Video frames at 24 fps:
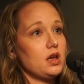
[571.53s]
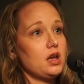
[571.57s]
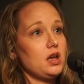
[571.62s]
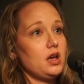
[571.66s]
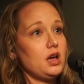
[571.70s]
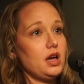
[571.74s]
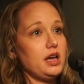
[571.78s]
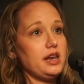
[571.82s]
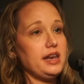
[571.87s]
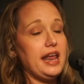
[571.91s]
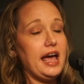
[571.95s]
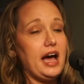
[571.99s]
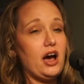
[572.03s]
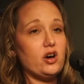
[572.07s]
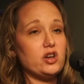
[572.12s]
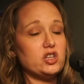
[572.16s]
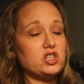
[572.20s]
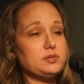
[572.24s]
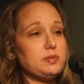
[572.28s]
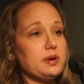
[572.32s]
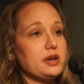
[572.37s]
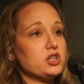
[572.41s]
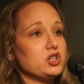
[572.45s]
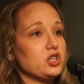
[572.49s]
right. Now,
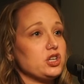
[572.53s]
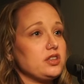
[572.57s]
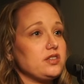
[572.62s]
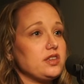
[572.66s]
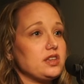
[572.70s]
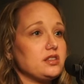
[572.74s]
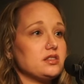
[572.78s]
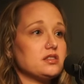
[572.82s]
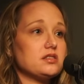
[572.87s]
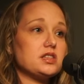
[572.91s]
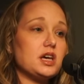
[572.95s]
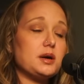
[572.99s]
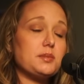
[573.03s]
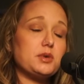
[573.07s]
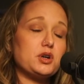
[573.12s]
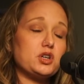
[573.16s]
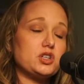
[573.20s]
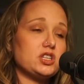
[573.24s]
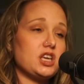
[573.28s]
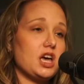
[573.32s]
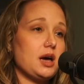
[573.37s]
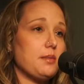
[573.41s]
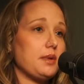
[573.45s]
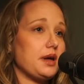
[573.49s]
especially that
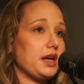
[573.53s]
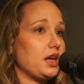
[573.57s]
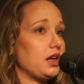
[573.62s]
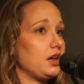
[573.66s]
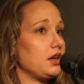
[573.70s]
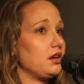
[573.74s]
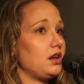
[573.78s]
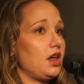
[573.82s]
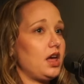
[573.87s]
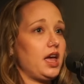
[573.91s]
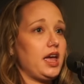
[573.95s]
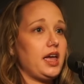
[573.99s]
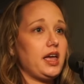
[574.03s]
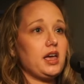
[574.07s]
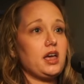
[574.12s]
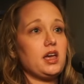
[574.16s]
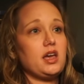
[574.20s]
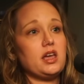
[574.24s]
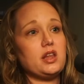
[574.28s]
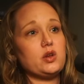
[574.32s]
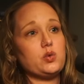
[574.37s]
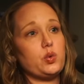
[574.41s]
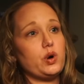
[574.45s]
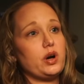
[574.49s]
summer's coming
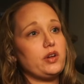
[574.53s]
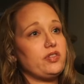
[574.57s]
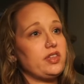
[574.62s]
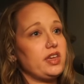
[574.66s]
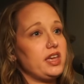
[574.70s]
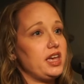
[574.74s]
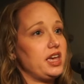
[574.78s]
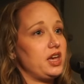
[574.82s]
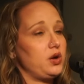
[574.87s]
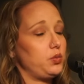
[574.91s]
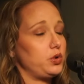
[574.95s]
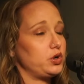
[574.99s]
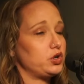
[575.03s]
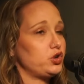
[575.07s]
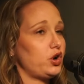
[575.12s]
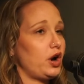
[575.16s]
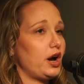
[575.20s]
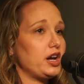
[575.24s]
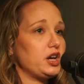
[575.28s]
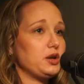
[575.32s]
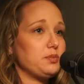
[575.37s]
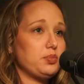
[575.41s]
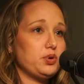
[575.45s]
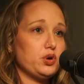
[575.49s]
and we're at the end, we're
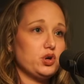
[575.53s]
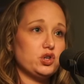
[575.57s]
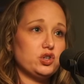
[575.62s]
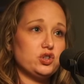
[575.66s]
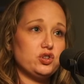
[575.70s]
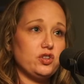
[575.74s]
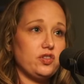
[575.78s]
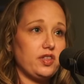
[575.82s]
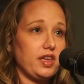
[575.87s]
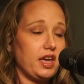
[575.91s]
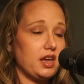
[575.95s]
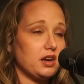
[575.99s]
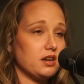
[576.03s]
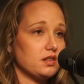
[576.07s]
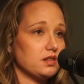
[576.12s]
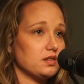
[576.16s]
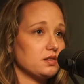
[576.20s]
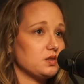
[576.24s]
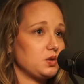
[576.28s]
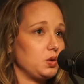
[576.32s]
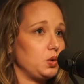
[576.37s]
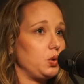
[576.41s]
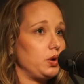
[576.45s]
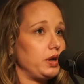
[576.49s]
trying to push to the end of the
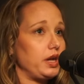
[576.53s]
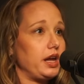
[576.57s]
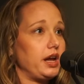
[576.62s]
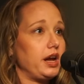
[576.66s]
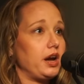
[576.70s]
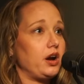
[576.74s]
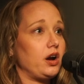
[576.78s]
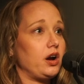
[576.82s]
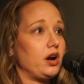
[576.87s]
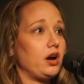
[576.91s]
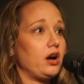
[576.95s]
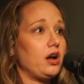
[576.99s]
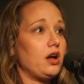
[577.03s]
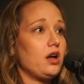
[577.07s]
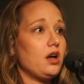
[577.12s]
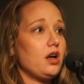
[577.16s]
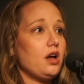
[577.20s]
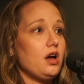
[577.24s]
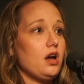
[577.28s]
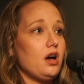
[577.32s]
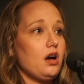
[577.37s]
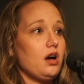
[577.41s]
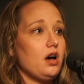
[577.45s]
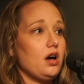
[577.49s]
school year.
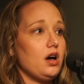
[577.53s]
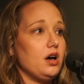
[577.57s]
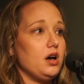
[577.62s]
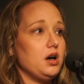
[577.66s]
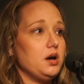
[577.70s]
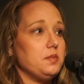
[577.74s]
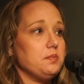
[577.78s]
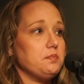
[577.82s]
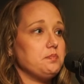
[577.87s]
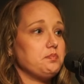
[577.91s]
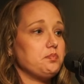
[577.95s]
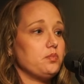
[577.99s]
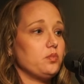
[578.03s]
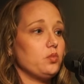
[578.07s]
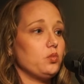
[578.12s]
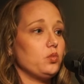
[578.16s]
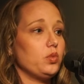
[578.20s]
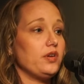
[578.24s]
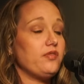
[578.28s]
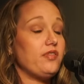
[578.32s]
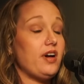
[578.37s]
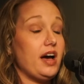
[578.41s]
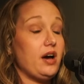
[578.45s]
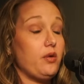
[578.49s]
Right. Um,
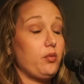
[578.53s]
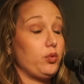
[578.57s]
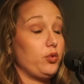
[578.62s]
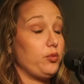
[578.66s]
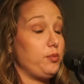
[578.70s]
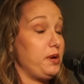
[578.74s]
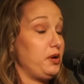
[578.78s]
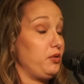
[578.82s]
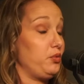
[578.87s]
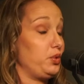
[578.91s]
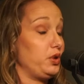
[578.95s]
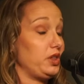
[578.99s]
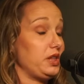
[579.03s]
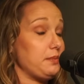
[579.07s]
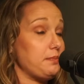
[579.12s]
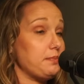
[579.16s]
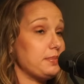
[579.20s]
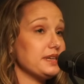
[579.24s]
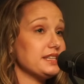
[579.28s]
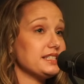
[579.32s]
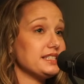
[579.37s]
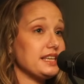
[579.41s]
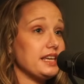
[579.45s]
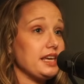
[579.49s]
we've had, we've been really
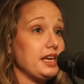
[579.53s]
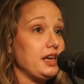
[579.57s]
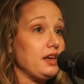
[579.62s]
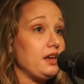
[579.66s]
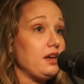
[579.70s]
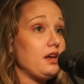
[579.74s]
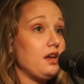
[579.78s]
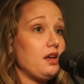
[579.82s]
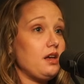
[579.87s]
busy.